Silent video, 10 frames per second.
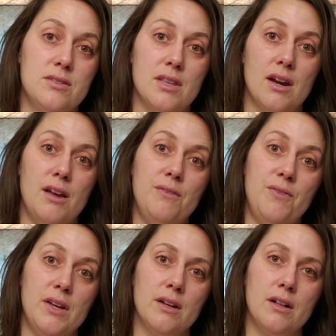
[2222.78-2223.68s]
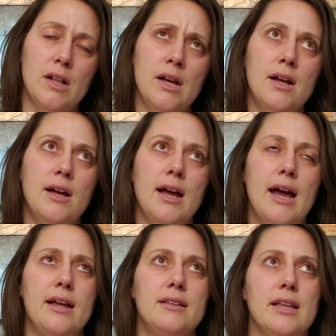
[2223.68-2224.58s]
that I feel,
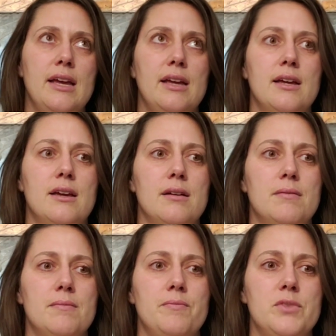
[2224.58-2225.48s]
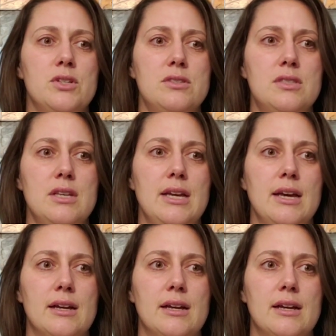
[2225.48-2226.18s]
and like just the